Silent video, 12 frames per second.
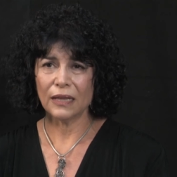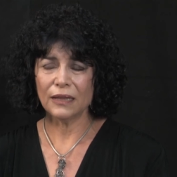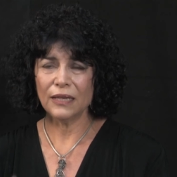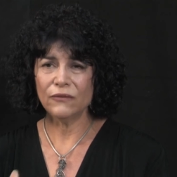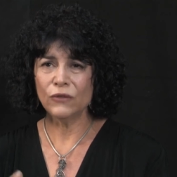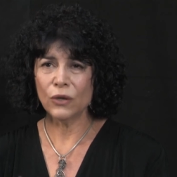
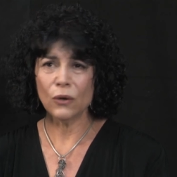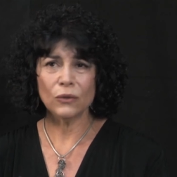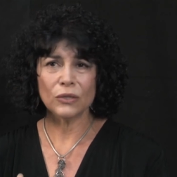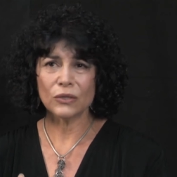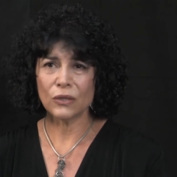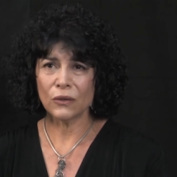leave no
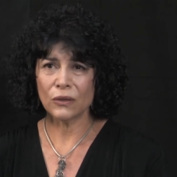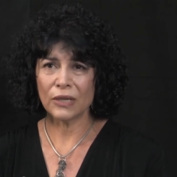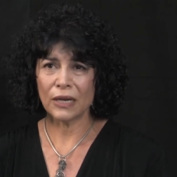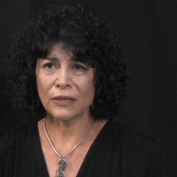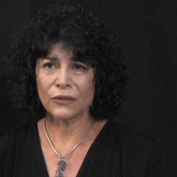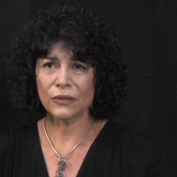
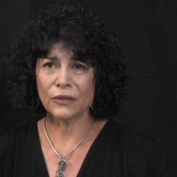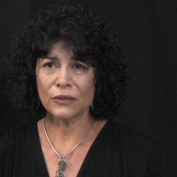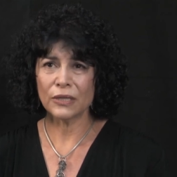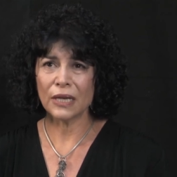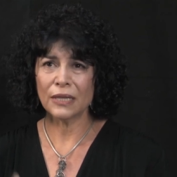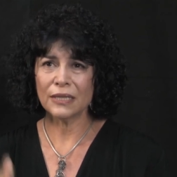stone
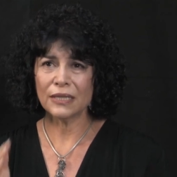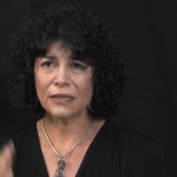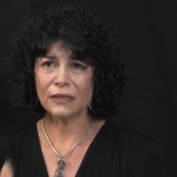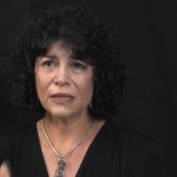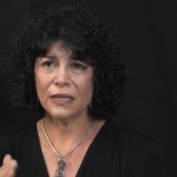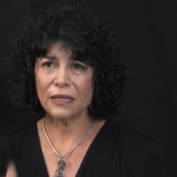unturned
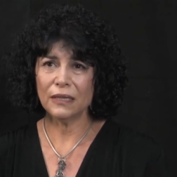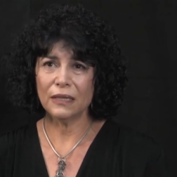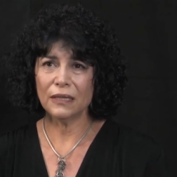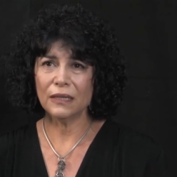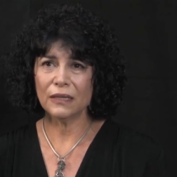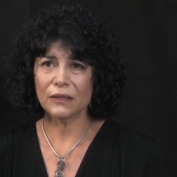until
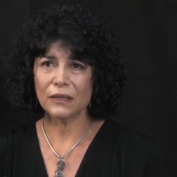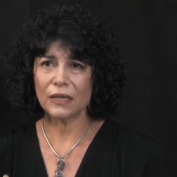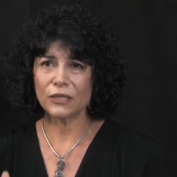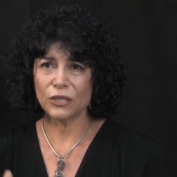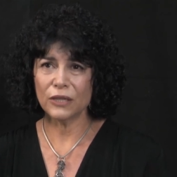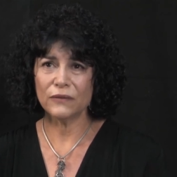he
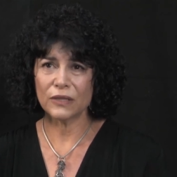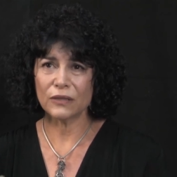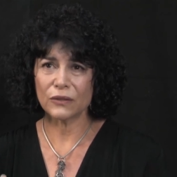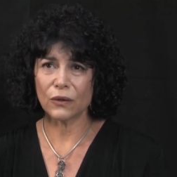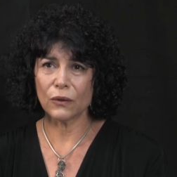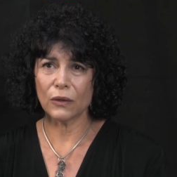achieves
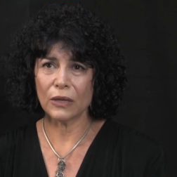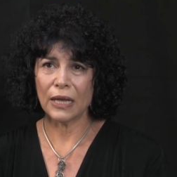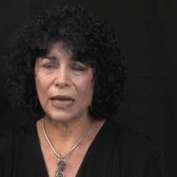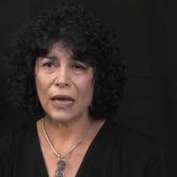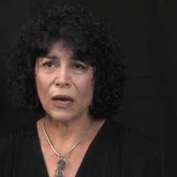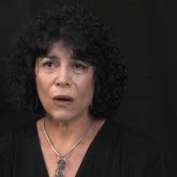his goal,
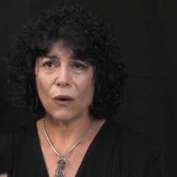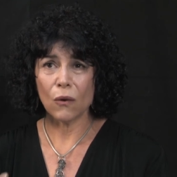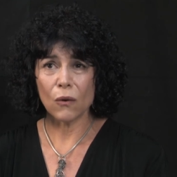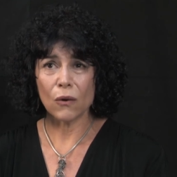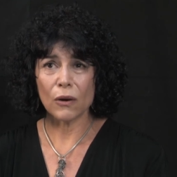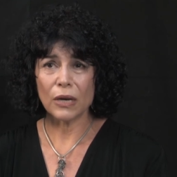
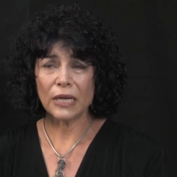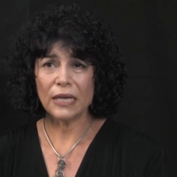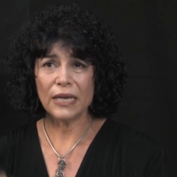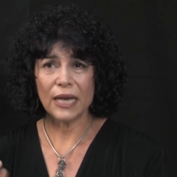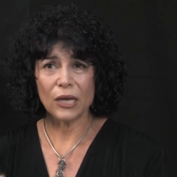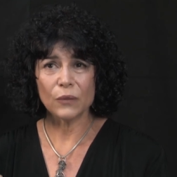or
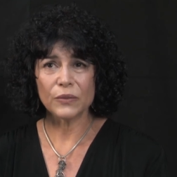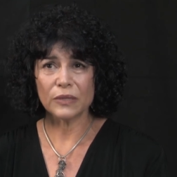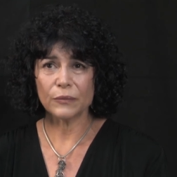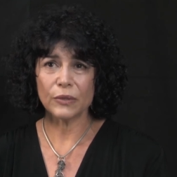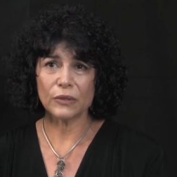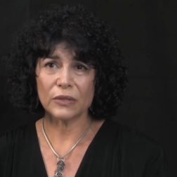he
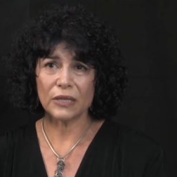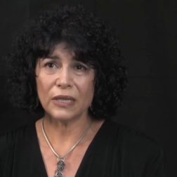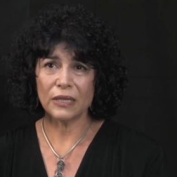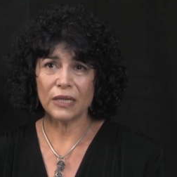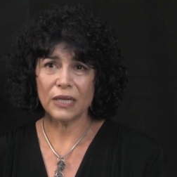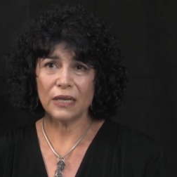helps a person
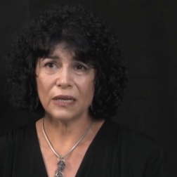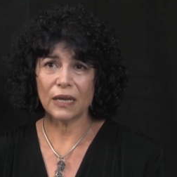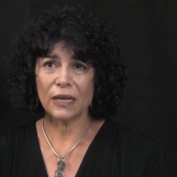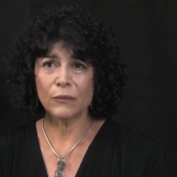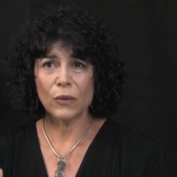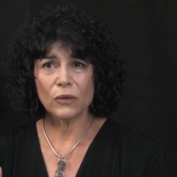in need.
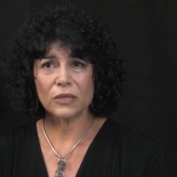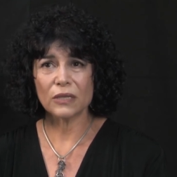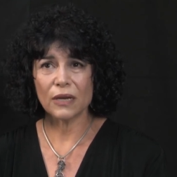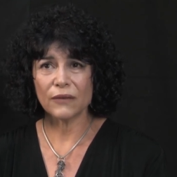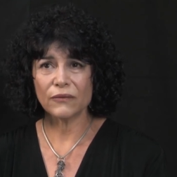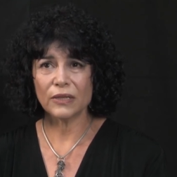And
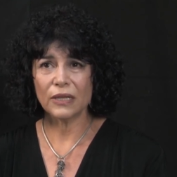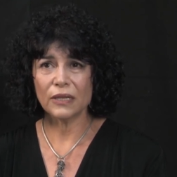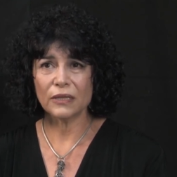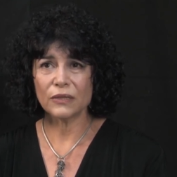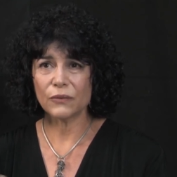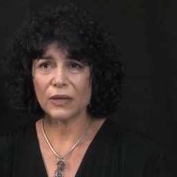most often
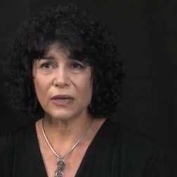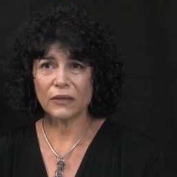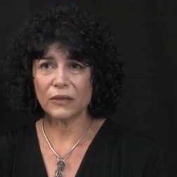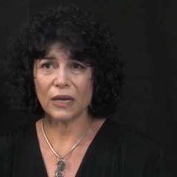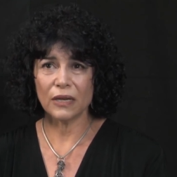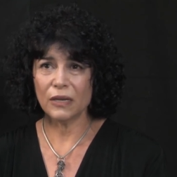it's
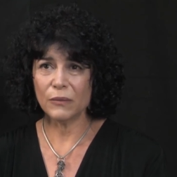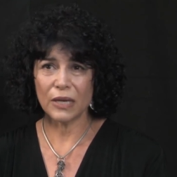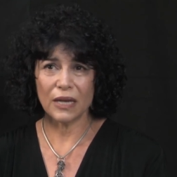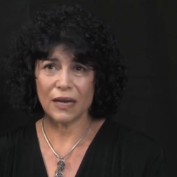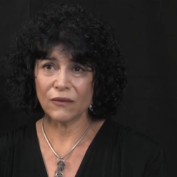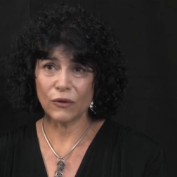without
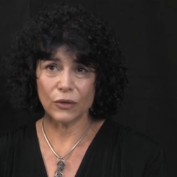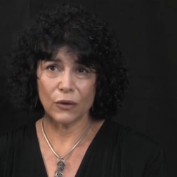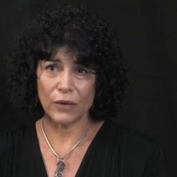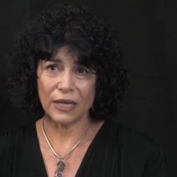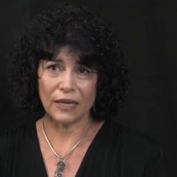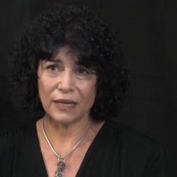anybody ever
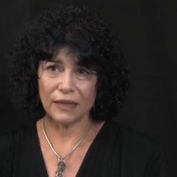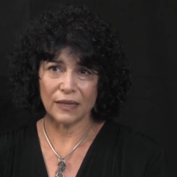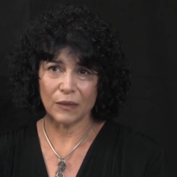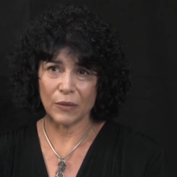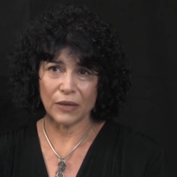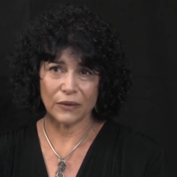knowing
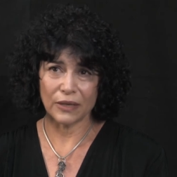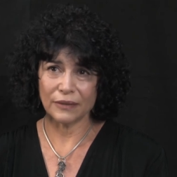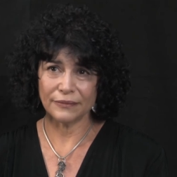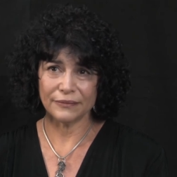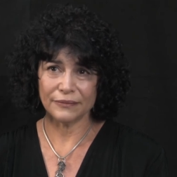anything about it.